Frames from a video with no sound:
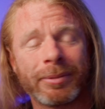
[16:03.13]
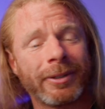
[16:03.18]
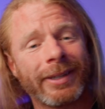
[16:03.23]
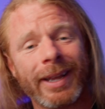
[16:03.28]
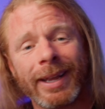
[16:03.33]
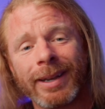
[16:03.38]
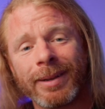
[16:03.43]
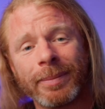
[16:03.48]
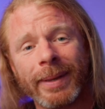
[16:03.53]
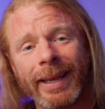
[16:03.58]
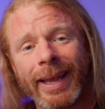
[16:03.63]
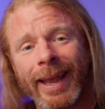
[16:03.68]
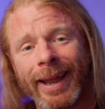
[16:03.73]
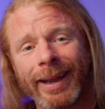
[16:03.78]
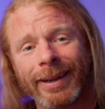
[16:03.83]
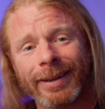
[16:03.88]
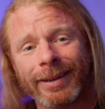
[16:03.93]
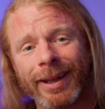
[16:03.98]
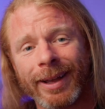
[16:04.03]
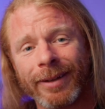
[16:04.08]
pretend to be
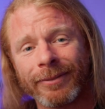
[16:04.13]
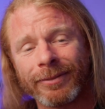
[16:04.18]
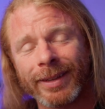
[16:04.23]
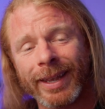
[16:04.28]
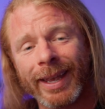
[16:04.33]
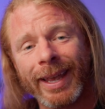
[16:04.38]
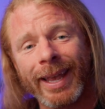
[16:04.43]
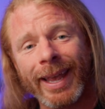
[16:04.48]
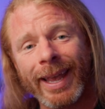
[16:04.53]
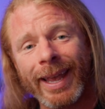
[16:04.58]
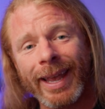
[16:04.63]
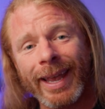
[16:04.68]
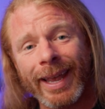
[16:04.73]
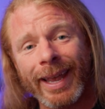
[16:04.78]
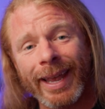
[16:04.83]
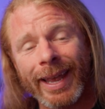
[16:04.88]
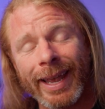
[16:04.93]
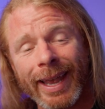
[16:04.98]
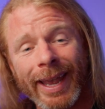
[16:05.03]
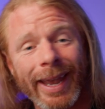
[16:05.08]
handcuffed.
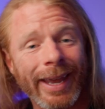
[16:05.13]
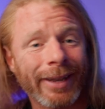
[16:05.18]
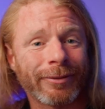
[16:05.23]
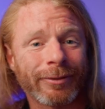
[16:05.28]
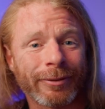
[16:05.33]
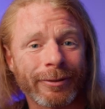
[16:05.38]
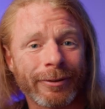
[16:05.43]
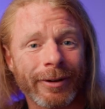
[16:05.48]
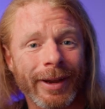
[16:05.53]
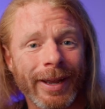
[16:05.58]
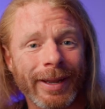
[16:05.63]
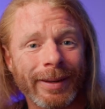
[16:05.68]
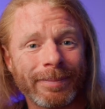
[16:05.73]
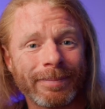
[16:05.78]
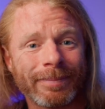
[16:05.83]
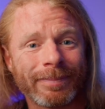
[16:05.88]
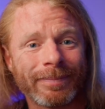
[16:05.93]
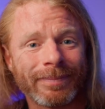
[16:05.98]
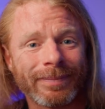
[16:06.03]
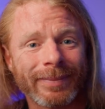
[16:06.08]
It's great.
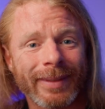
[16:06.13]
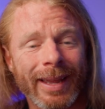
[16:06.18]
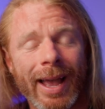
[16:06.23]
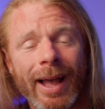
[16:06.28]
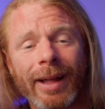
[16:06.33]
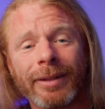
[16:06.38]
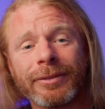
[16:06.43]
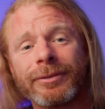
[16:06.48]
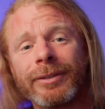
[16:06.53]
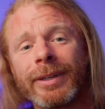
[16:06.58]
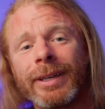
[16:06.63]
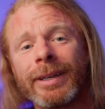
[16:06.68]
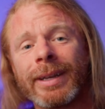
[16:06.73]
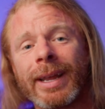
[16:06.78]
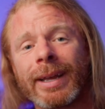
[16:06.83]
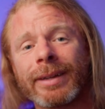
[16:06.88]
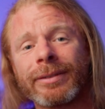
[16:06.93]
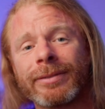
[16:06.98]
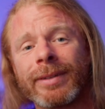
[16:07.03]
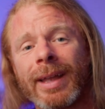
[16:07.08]
I'll see you
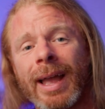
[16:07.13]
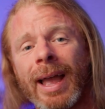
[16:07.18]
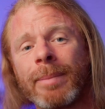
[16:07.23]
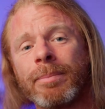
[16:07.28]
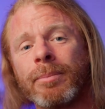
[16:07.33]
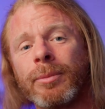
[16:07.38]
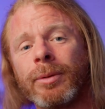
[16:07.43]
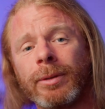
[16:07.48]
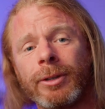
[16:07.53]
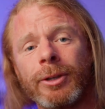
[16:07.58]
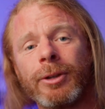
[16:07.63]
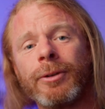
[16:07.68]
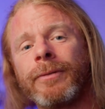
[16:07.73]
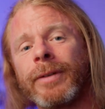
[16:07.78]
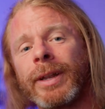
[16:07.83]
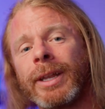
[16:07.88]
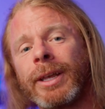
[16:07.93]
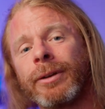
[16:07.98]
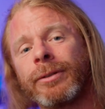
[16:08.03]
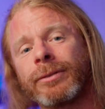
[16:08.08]
next time. New
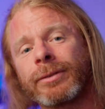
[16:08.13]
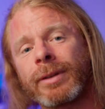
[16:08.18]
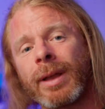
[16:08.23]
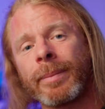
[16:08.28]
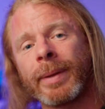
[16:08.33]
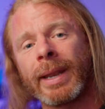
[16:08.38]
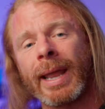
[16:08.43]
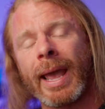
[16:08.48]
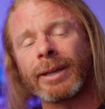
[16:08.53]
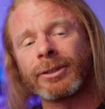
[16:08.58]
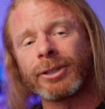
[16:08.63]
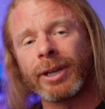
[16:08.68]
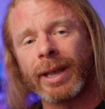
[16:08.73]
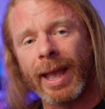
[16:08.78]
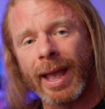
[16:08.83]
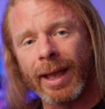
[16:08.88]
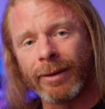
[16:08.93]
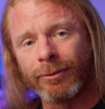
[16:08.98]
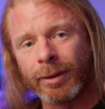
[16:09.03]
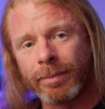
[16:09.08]
videos coming at you
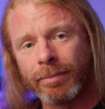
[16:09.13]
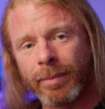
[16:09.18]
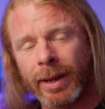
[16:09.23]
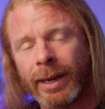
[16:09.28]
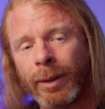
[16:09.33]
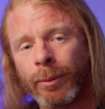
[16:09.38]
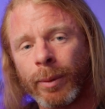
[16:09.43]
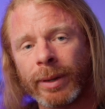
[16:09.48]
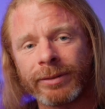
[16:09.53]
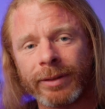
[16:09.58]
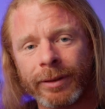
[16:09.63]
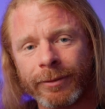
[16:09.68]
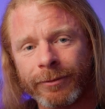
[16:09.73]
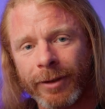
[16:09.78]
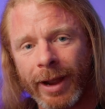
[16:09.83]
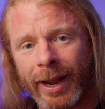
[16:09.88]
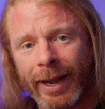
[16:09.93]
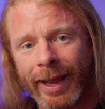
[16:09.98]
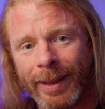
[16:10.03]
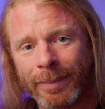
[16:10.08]
every Monday, Wednesday,
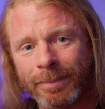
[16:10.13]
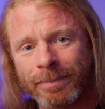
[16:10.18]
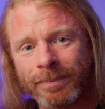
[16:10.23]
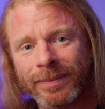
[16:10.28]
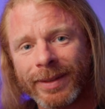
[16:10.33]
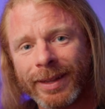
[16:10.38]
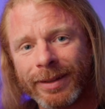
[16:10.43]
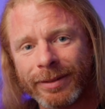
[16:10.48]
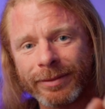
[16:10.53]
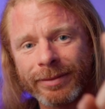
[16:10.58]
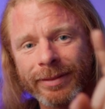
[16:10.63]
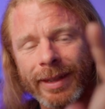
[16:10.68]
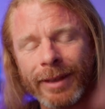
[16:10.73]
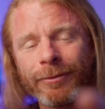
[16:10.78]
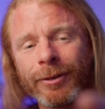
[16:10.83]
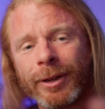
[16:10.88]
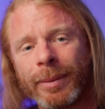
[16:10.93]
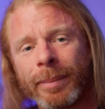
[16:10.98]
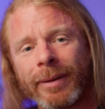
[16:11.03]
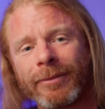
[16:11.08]
Friday. Stay
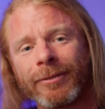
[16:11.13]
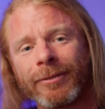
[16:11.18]
free, my